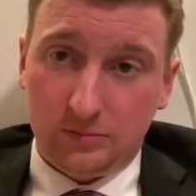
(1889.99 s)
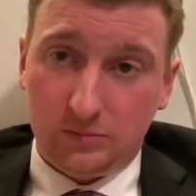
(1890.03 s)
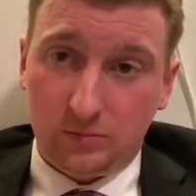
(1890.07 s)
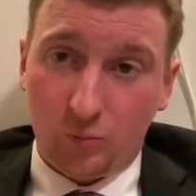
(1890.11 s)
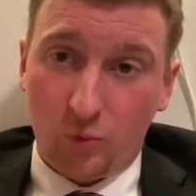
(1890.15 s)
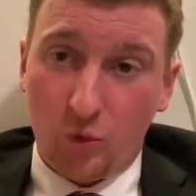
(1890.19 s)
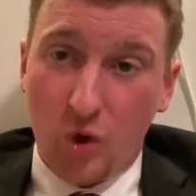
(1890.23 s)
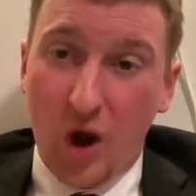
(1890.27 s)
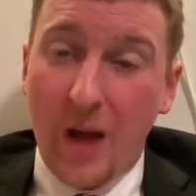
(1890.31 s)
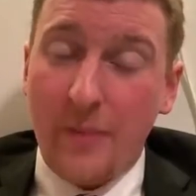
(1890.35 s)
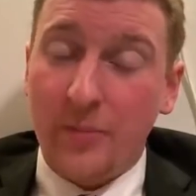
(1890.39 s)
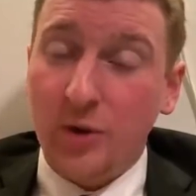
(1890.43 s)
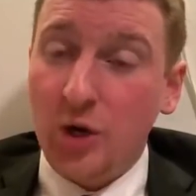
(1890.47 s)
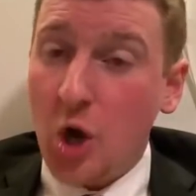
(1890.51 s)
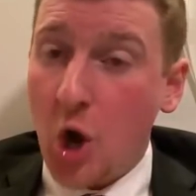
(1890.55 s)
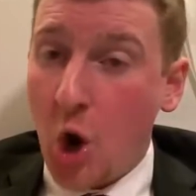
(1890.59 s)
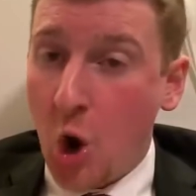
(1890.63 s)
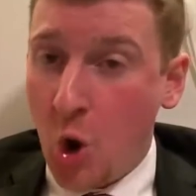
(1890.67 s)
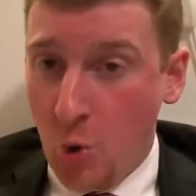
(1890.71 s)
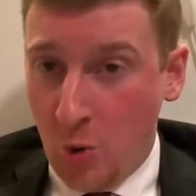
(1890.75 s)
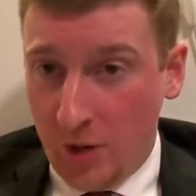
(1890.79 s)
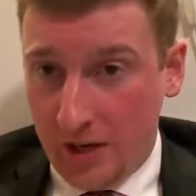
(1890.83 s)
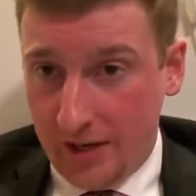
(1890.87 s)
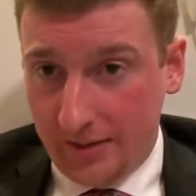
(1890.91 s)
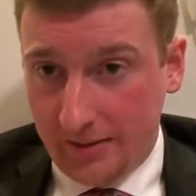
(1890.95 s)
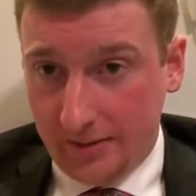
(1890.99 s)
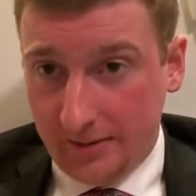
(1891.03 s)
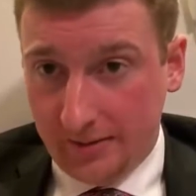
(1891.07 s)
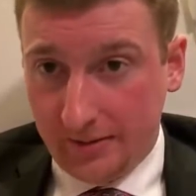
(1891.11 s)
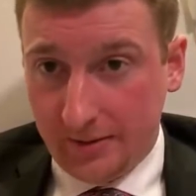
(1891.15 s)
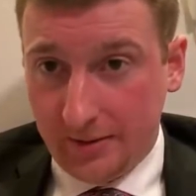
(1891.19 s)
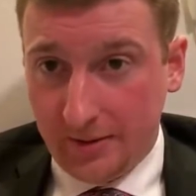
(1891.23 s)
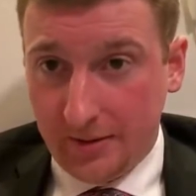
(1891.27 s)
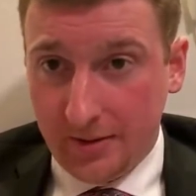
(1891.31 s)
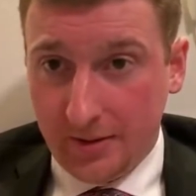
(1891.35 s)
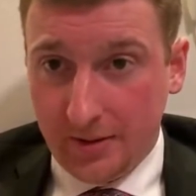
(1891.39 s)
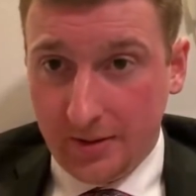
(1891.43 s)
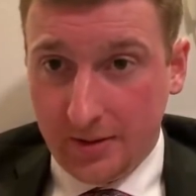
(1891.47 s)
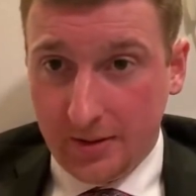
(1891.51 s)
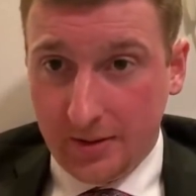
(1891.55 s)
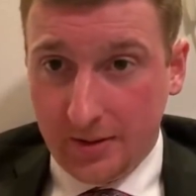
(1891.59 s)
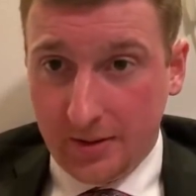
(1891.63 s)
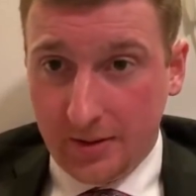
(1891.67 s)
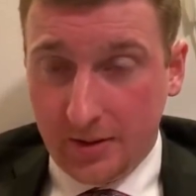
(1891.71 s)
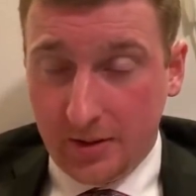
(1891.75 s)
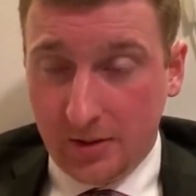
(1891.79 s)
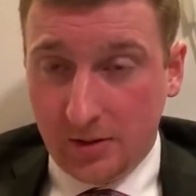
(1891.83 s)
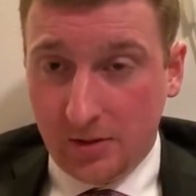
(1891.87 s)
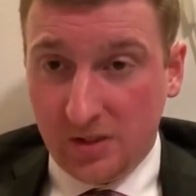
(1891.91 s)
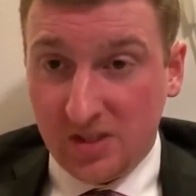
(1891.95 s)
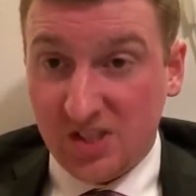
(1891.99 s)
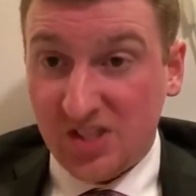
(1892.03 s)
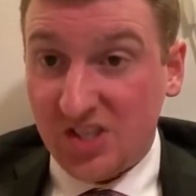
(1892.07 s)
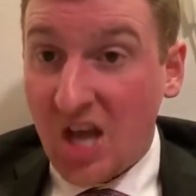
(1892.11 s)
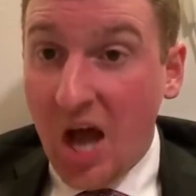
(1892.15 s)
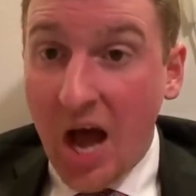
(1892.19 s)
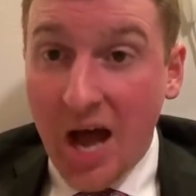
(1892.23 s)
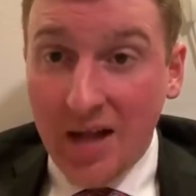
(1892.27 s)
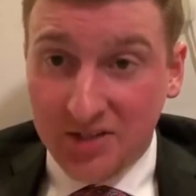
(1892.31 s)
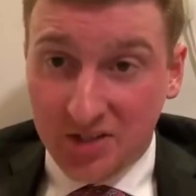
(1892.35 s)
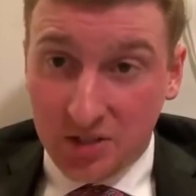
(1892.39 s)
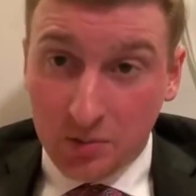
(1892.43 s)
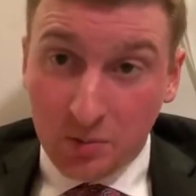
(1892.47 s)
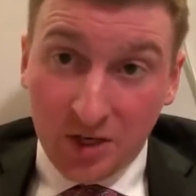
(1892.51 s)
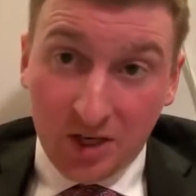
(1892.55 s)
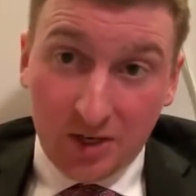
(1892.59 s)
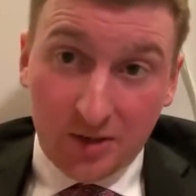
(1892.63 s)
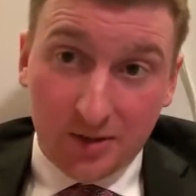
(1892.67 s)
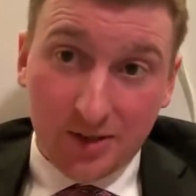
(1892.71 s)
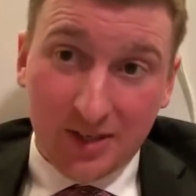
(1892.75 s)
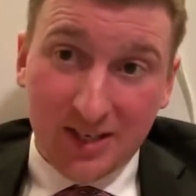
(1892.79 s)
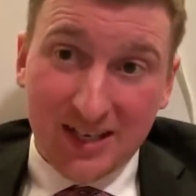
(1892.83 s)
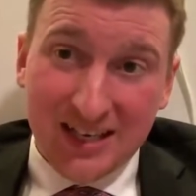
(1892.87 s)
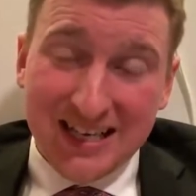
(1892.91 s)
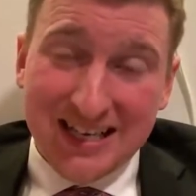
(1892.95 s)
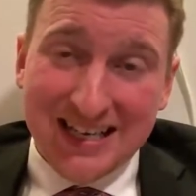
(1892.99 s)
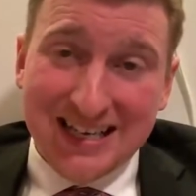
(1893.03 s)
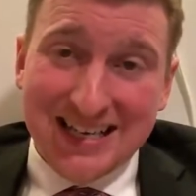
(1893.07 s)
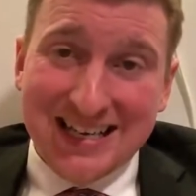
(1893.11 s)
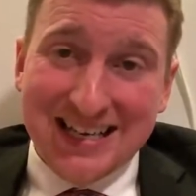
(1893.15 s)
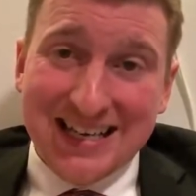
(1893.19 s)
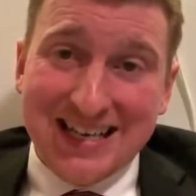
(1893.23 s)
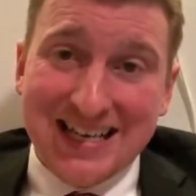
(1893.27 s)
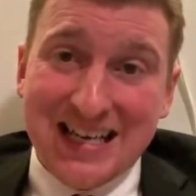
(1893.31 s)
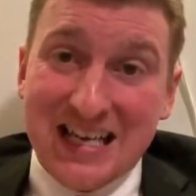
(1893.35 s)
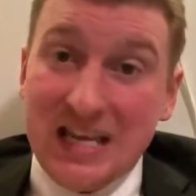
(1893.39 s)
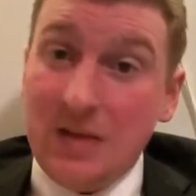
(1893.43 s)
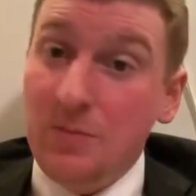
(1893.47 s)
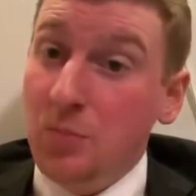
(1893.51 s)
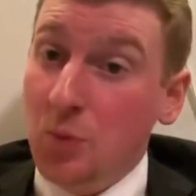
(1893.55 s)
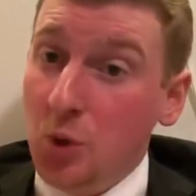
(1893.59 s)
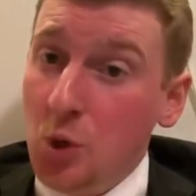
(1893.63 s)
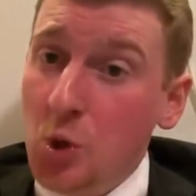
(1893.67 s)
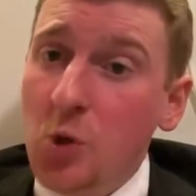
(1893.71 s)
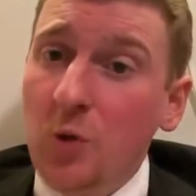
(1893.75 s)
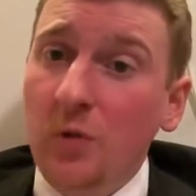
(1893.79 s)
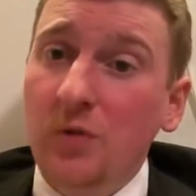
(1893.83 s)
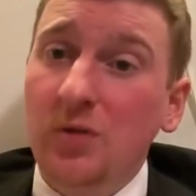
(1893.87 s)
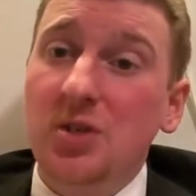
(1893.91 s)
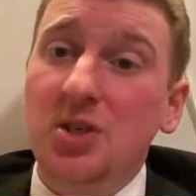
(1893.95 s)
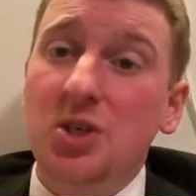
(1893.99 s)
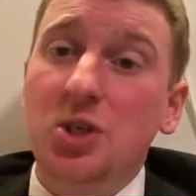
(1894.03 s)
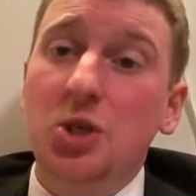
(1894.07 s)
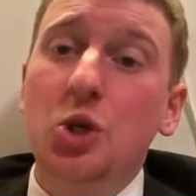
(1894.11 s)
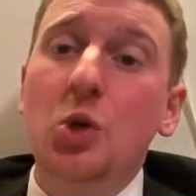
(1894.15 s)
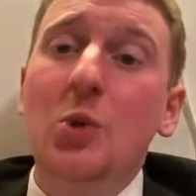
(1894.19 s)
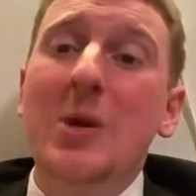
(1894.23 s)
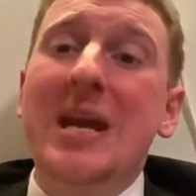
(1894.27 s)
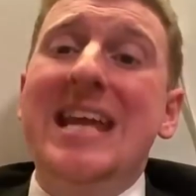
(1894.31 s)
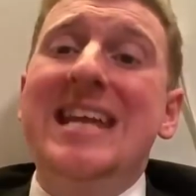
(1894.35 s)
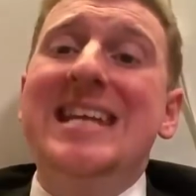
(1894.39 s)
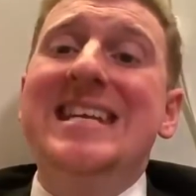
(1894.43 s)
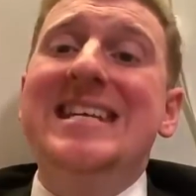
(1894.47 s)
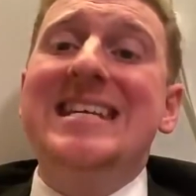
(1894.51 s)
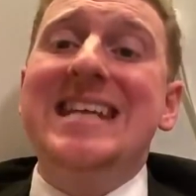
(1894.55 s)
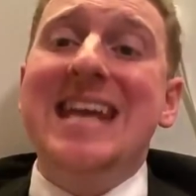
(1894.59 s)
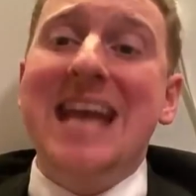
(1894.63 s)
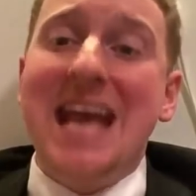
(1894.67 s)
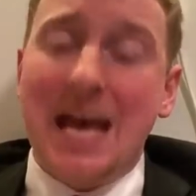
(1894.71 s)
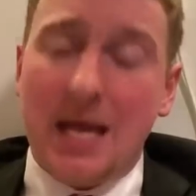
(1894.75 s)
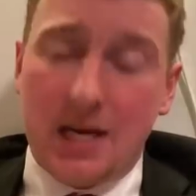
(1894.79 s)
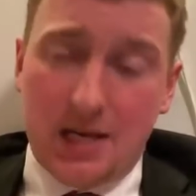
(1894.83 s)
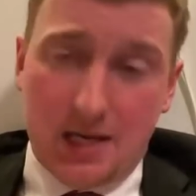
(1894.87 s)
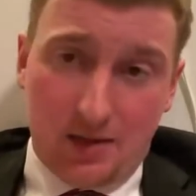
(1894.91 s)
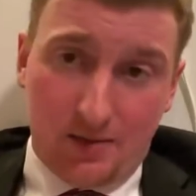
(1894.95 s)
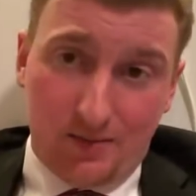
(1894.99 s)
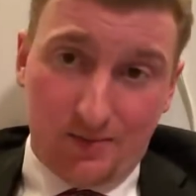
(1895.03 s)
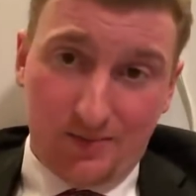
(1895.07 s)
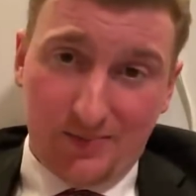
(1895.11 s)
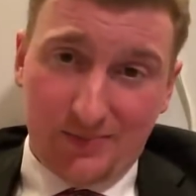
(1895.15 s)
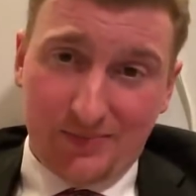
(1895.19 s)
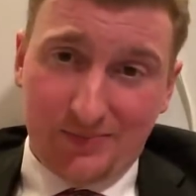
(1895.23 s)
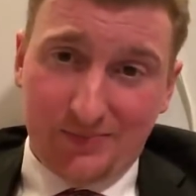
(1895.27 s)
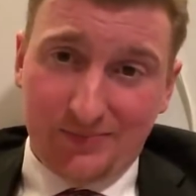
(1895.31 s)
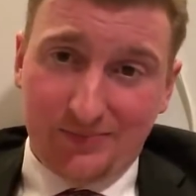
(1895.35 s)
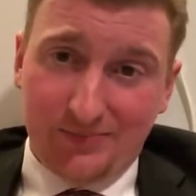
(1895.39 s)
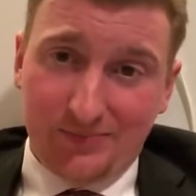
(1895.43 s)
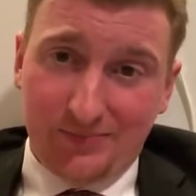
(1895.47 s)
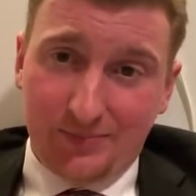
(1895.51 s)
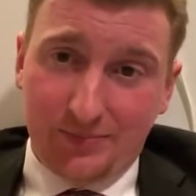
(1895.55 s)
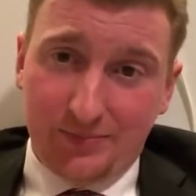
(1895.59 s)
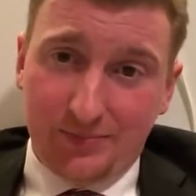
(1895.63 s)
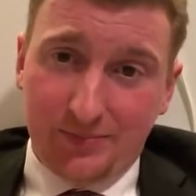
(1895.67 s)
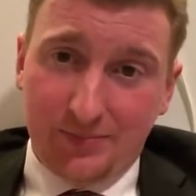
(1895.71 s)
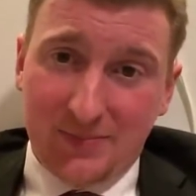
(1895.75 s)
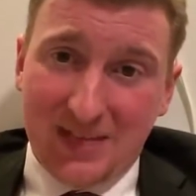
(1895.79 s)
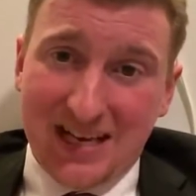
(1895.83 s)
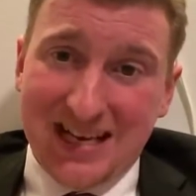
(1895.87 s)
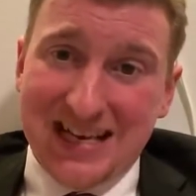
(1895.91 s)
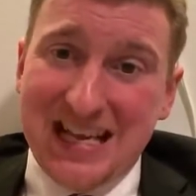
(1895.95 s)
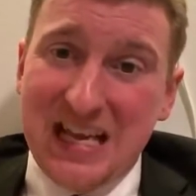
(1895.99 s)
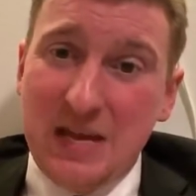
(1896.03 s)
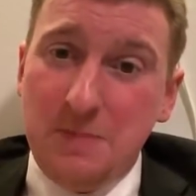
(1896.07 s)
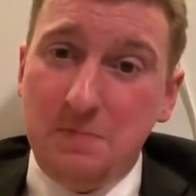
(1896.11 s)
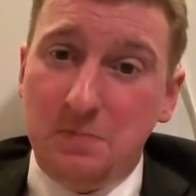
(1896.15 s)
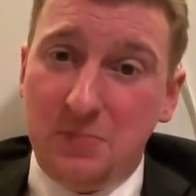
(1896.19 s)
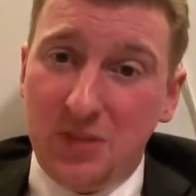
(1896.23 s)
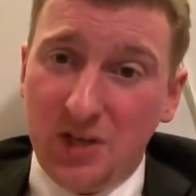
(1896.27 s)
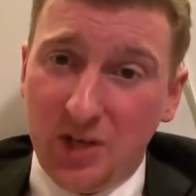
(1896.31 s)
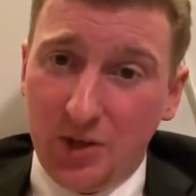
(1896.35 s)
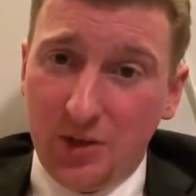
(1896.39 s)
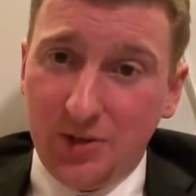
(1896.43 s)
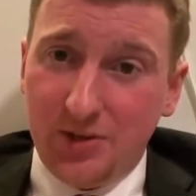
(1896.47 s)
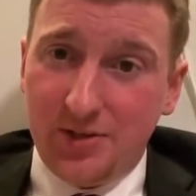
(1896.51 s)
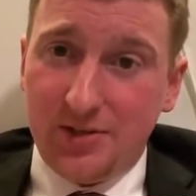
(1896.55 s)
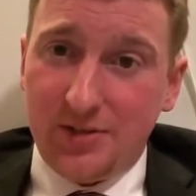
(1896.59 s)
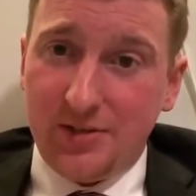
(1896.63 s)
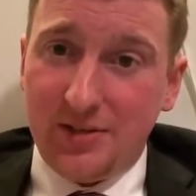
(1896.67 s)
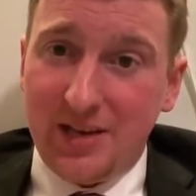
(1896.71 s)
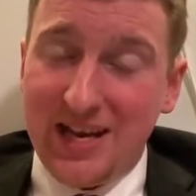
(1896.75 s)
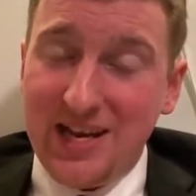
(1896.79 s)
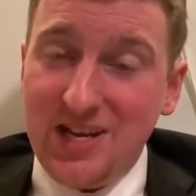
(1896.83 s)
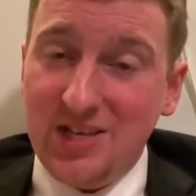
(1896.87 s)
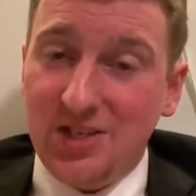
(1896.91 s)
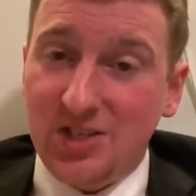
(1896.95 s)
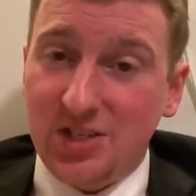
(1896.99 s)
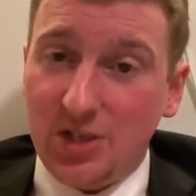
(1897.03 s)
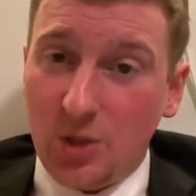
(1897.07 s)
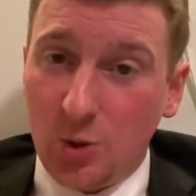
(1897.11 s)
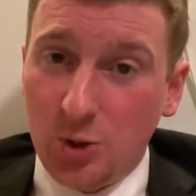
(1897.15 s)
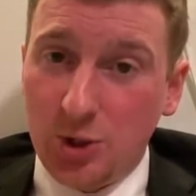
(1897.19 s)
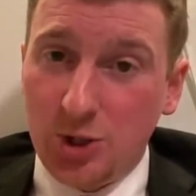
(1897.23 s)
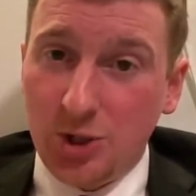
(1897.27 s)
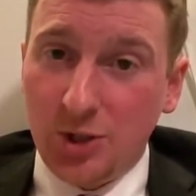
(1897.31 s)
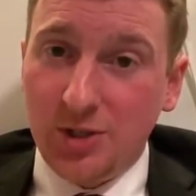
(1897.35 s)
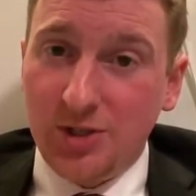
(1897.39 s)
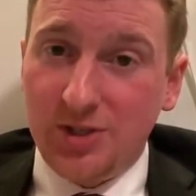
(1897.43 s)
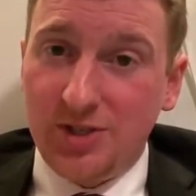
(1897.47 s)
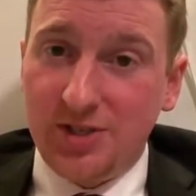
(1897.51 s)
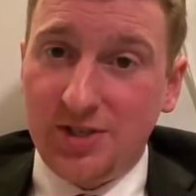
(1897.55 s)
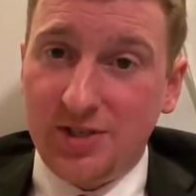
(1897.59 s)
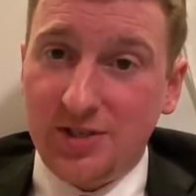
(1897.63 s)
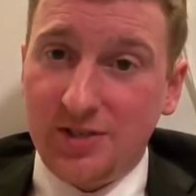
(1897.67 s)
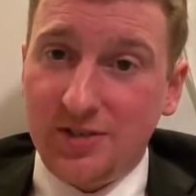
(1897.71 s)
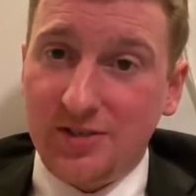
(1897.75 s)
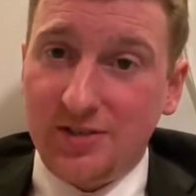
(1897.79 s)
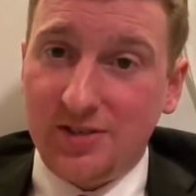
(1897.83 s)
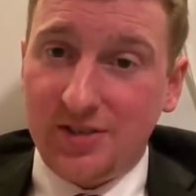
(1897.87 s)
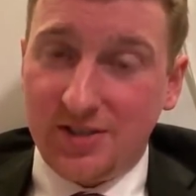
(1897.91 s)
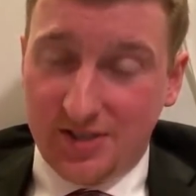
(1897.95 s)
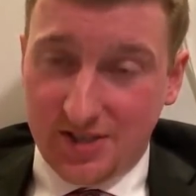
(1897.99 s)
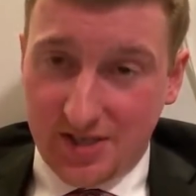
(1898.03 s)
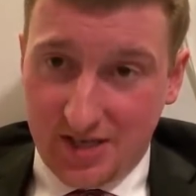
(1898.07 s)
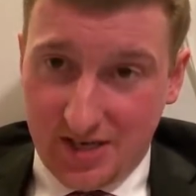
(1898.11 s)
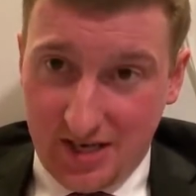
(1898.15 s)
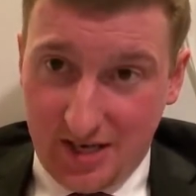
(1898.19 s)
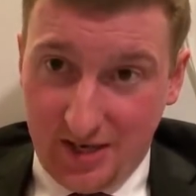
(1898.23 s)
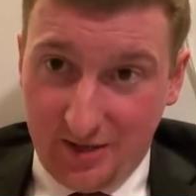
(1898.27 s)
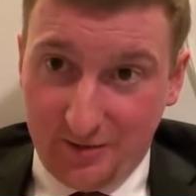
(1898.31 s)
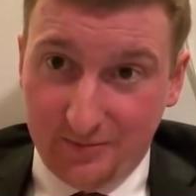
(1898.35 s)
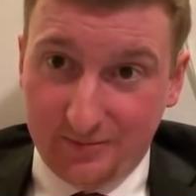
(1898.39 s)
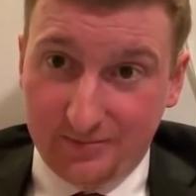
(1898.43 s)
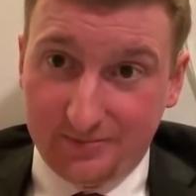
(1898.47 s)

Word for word: Robert Owen, a Scotsman, he moved to Indiana and he built a socialist city,